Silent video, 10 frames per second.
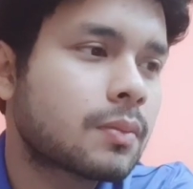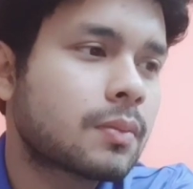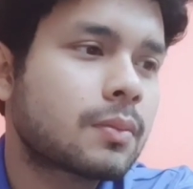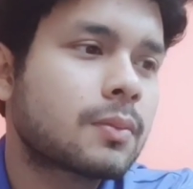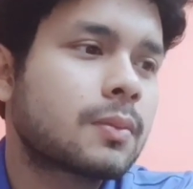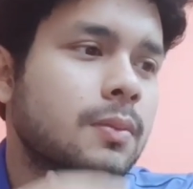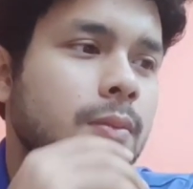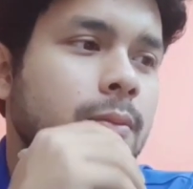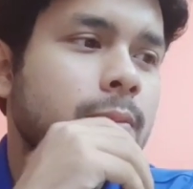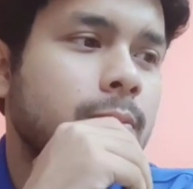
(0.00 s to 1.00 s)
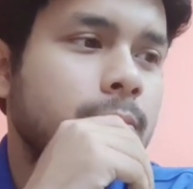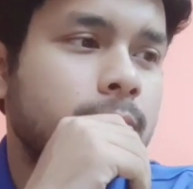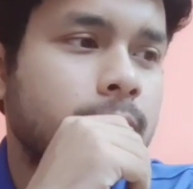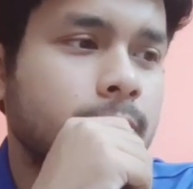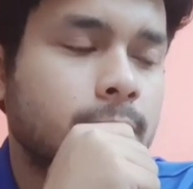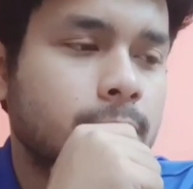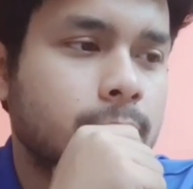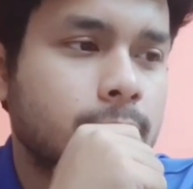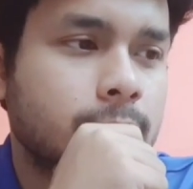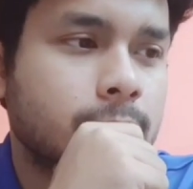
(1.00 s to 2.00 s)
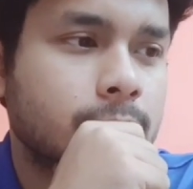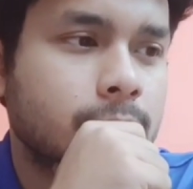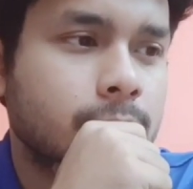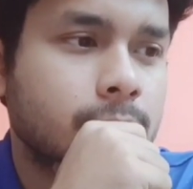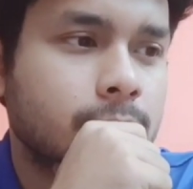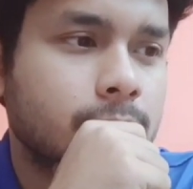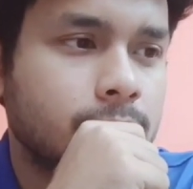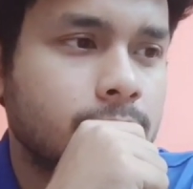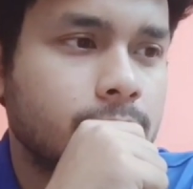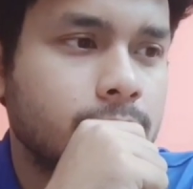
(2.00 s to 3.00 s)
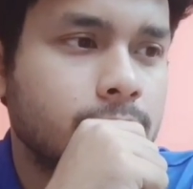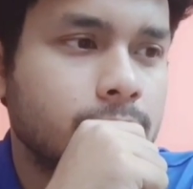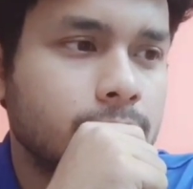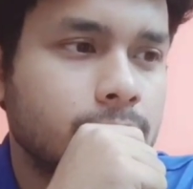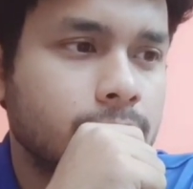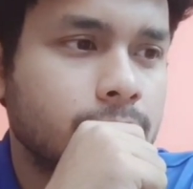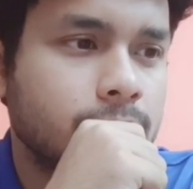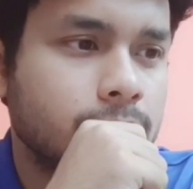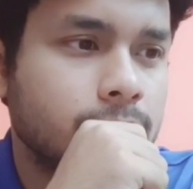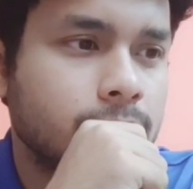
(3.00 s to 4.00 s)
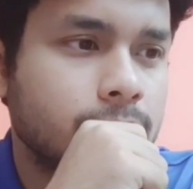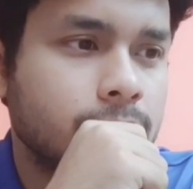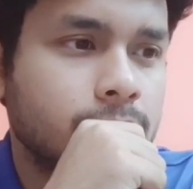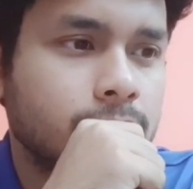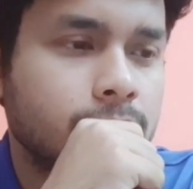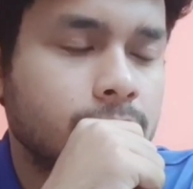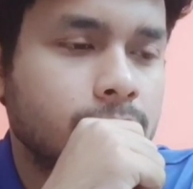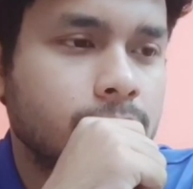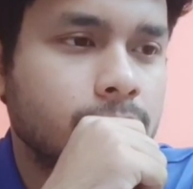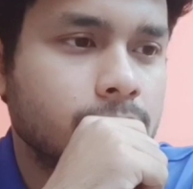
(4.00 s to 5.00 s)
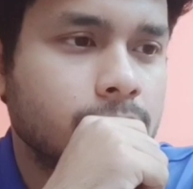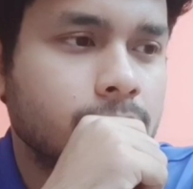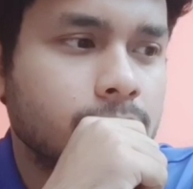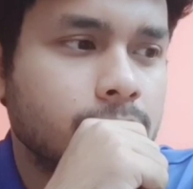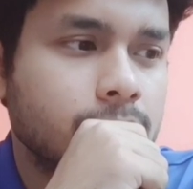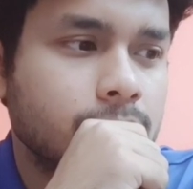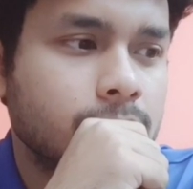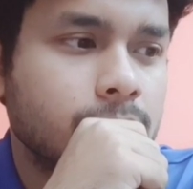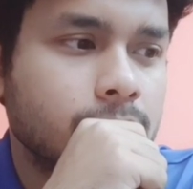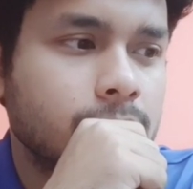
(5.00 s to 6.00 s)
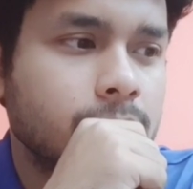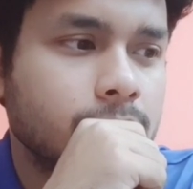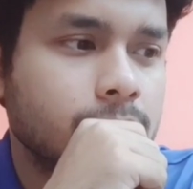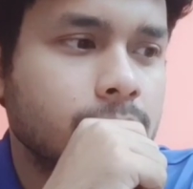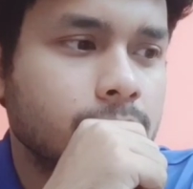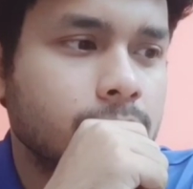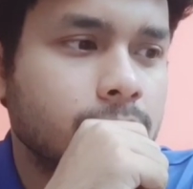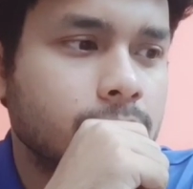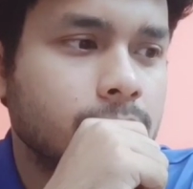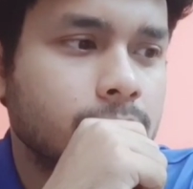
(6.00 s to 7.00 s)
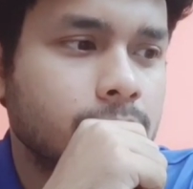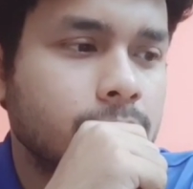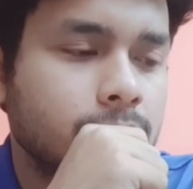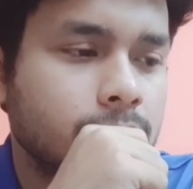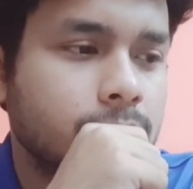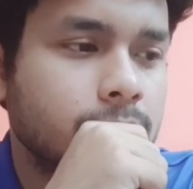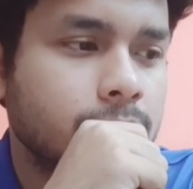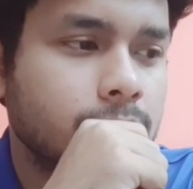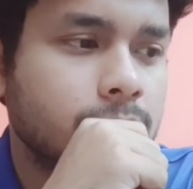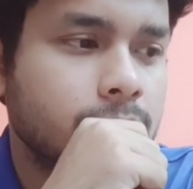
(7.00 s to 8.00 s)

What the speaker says: (not speaking)